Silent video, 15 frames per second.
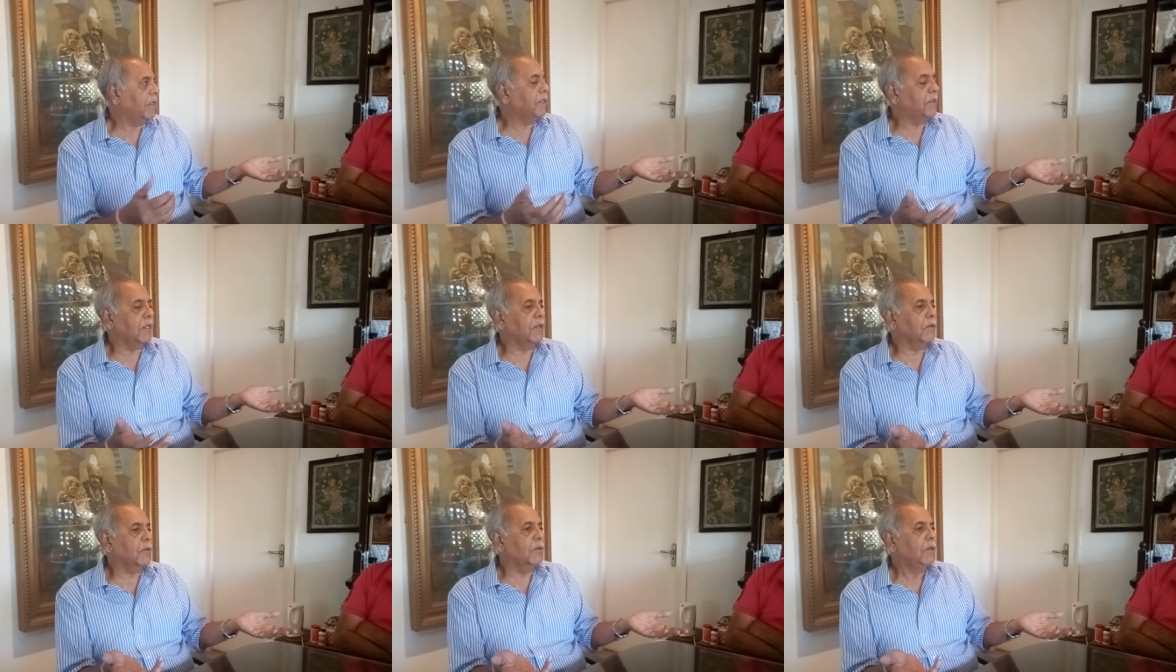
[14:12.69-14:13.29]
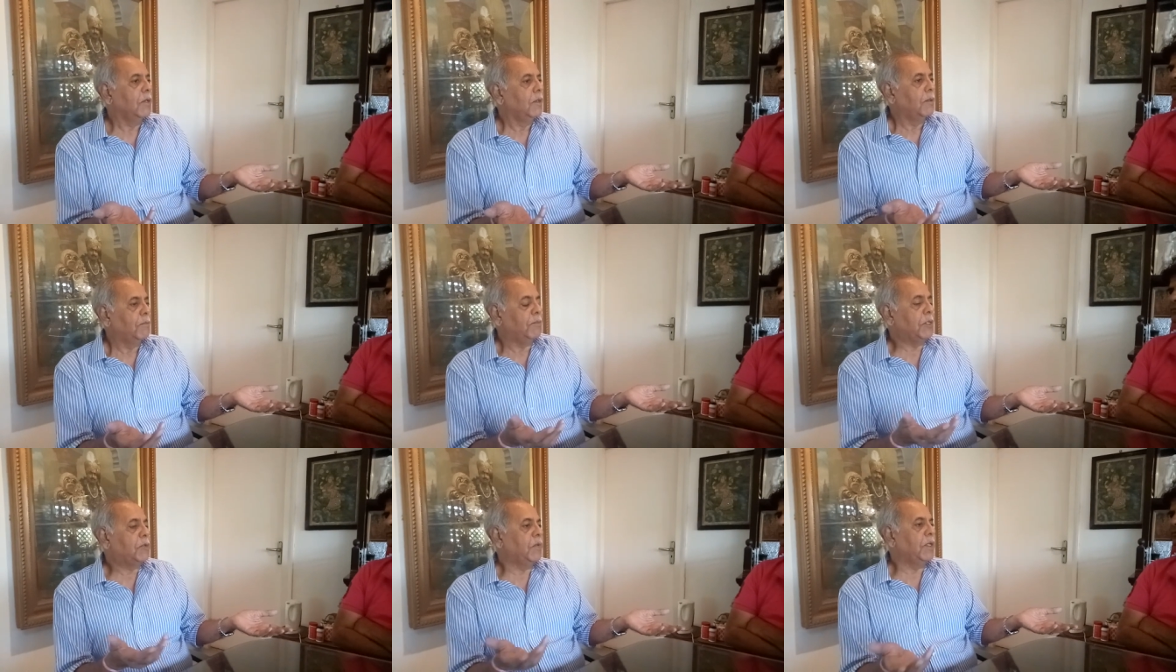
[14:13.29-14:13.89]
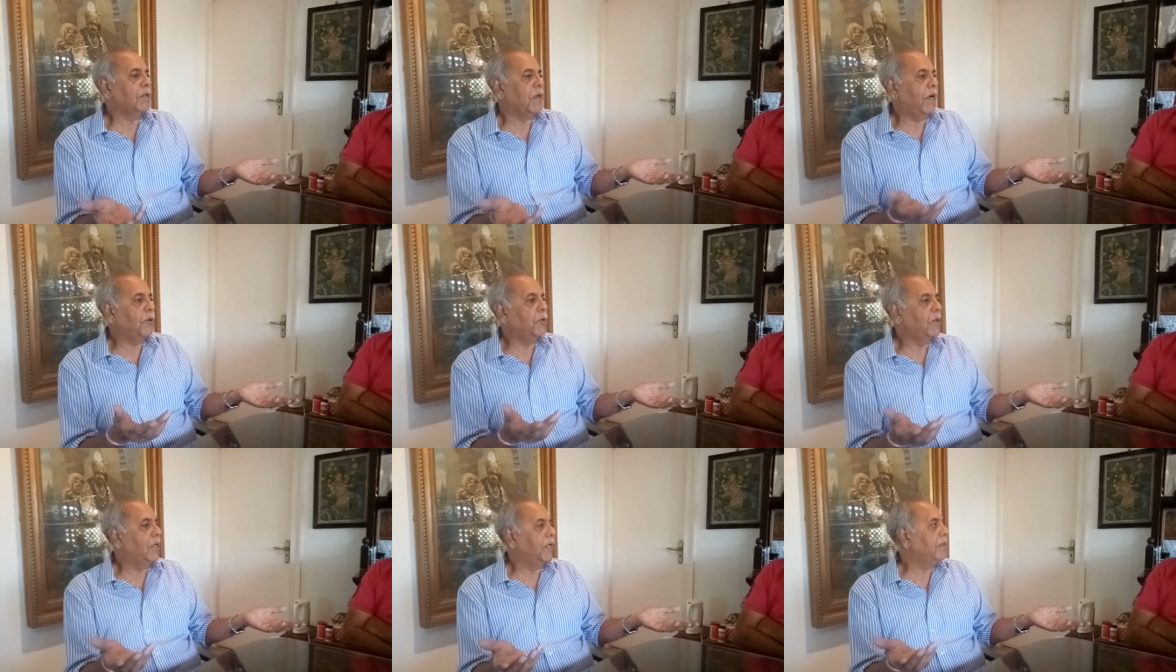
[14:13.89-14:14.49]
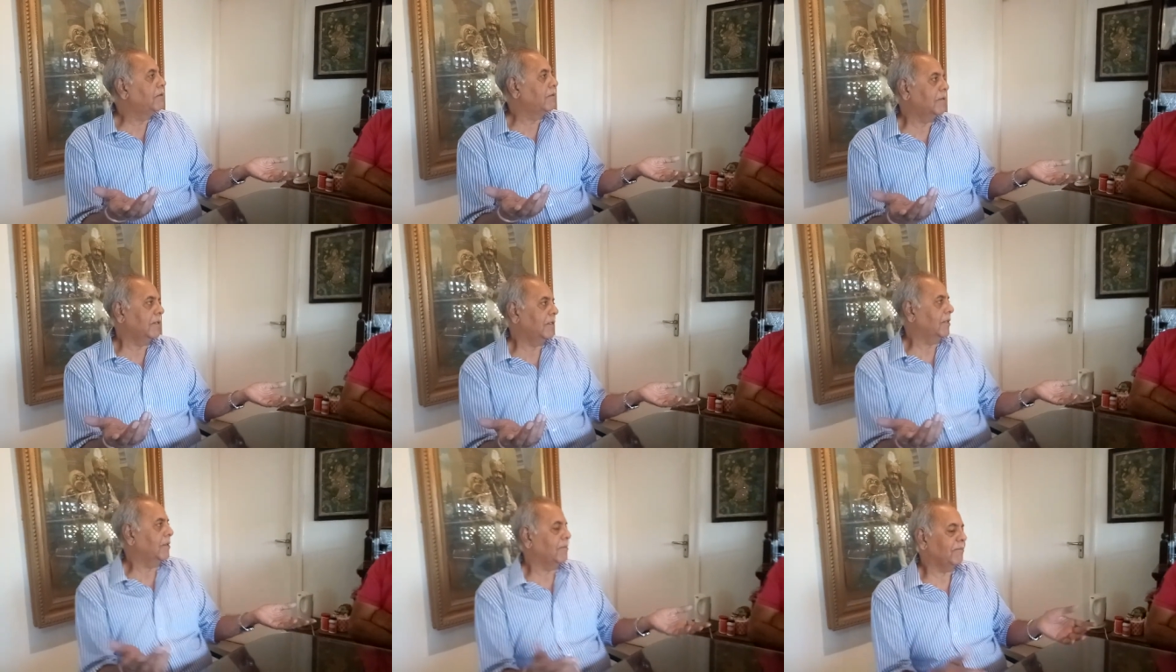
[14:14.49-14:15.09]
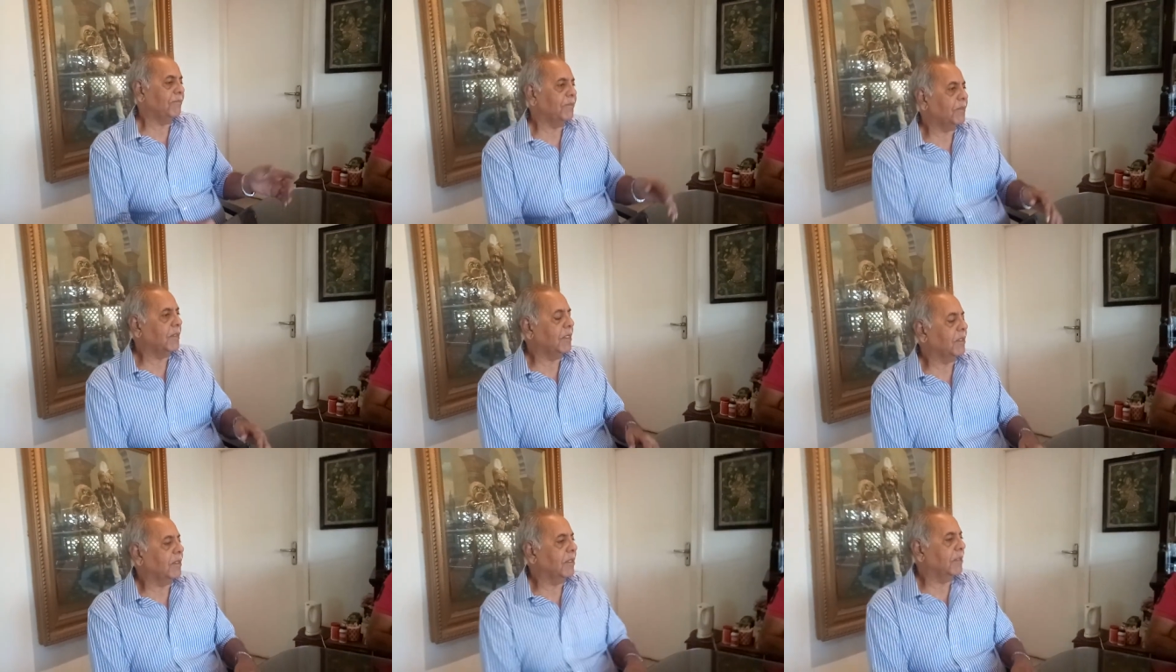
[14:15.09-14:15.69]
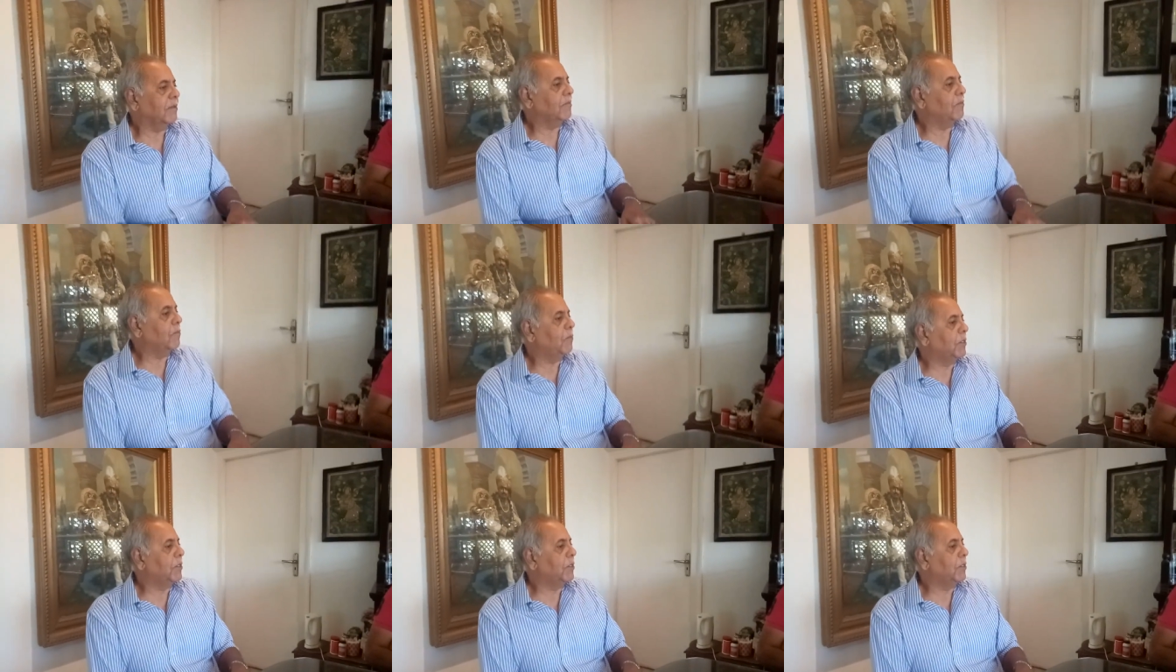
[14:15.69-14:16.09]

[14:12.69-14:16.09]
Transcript: I think between Rahul and uh, uh,